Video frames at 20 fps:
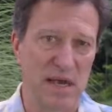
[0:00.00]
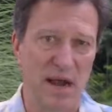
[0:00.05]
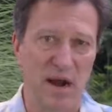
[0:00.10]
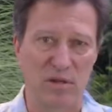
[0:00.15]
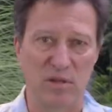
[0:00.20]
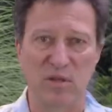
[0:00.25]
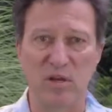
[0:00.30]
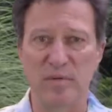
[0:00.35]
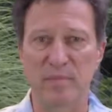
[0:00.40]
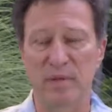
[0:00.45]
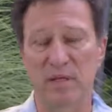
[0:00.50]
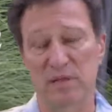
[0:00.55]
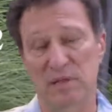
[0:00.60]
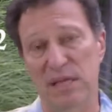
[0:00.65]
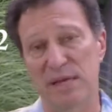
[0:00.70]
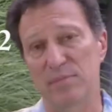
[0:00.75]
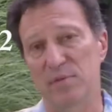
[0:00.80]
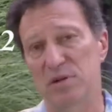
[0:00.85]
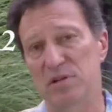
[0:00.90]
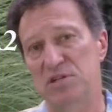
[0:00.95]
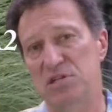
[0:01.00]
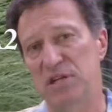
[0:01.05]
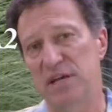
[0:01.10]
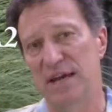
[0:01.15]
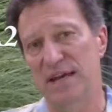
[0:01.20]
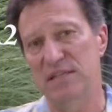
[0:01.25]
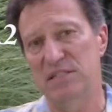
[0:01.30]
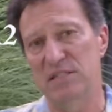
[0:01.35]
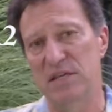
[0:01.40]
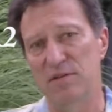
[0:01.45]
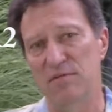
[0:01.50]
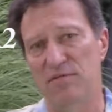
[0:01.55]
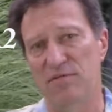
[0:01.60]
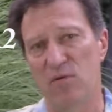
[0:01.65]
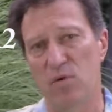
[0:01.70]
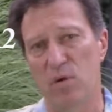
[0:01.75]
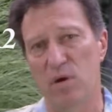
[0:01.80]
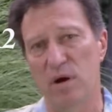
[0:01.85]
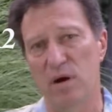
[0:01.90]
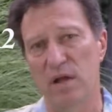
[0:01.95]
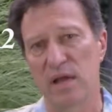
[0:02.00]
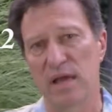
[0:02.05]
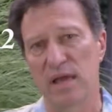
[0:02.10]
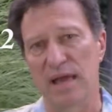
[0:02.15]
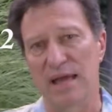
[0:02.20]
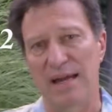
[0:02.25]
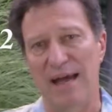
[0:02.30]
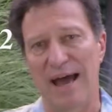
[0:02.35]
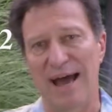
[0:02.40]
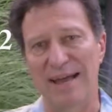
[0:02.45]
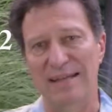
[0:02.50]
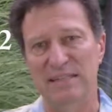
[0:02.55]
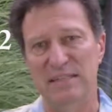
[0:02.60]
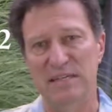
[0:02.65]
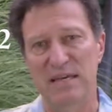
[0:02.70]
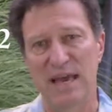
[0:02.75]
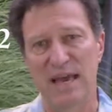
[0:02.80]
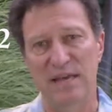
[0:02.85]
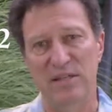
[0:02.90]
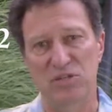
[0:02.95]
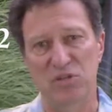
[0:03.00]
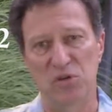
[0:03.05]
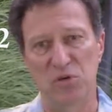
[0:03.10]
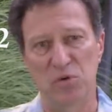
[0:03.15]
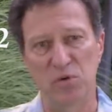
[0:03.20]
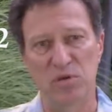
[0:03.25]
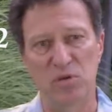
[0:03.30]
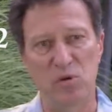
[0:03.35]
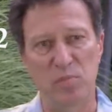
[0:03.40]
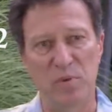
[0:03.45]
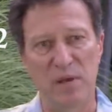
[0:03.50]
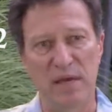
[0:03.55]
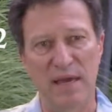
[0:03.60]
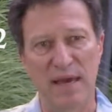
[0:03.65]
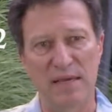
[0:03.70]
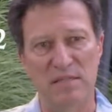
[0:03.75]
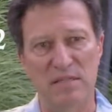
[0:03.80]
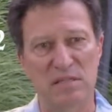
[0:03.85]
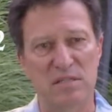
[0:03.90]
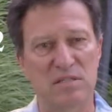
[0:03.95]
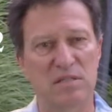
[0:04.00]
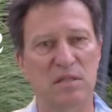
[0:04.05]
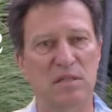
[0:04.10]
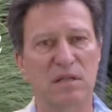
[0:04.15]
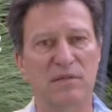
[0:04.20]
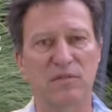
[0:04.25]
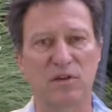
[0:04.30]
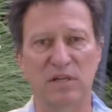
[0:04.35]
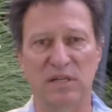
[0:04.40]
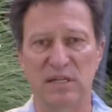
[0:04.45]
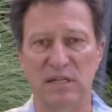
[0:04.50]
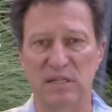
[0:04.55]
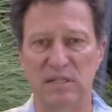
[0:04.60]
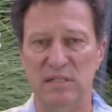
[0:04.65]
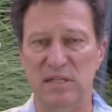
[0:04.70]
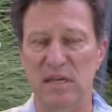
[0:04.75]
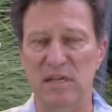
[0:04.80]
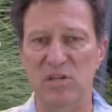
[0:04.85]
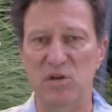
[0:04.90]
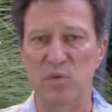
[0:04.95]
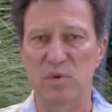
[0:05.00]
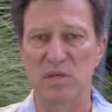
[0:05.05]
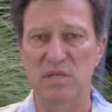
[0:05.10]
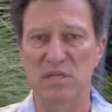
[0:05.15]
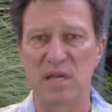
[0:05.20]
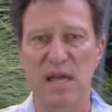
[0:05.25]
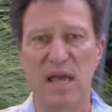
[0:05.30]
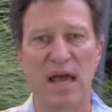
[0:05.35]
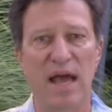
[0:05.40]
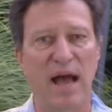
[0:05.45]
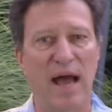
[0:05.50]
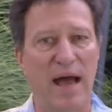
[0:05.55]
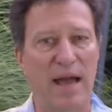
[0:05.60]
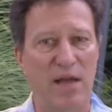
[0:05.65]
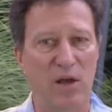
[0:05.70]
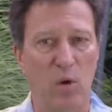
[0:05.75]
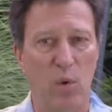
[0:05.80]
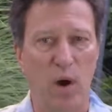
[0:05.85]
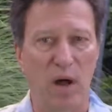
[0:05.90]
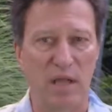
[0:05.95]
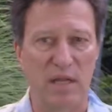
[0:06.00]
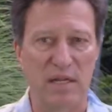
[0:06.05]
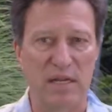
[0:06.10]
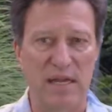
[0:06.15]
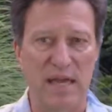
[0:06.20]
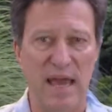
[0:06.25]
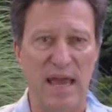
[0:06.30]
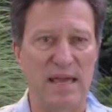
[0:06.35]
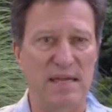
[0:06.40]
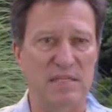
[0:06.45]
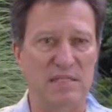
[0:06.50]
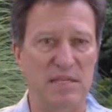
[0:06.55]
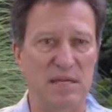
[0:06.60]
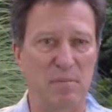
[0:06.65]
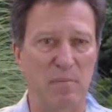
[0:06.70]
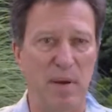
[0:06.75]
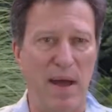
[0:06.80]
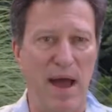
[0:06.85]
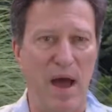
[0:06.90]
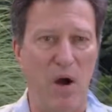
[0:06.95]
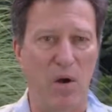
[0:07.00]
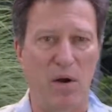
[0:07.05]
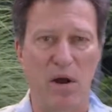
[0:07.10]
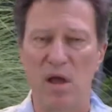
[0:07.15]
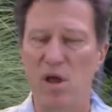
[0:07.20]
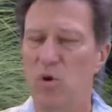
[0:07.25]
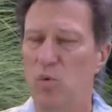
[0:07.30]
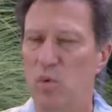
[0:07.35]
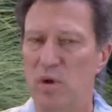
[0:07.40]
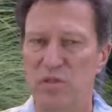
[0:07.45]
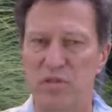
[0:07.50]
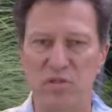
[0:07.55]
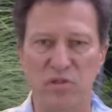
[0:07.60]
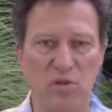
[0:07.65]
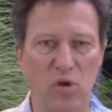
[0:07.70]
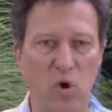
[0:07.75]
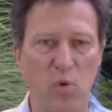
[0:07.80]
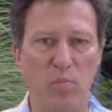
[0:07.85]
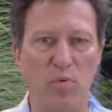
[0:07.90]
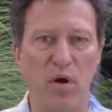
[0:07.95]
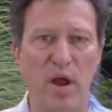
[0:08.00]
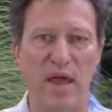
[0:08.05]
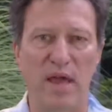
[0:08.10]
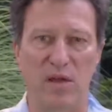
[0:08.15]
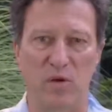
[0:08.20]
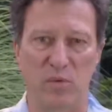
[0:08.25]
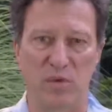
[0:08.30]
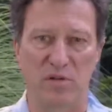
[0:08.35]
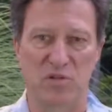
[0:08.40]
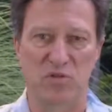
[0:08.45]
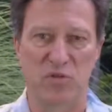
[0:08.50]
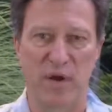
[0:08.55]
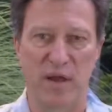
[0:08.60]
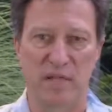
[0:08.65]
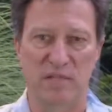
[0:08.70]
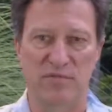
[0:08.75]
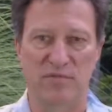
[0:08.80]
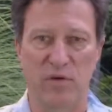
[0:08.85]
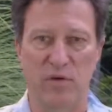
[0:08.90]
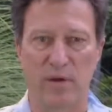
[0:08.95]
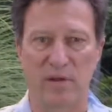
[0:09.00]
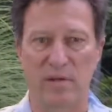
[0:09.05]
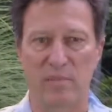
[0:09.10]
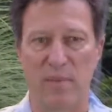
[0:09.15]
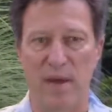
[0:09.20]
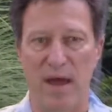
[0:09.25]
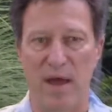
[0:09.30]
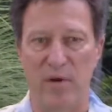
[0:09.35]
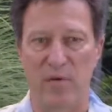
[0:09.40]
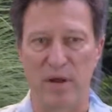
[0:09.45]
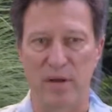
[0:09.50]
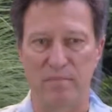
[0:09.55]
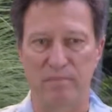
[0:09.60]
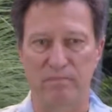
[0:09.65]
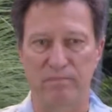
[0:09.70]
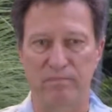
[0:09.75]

our Liebert GXT4 and ITA2 UPSs deliver continuous, high-quality AC power with no break when transferring to battery.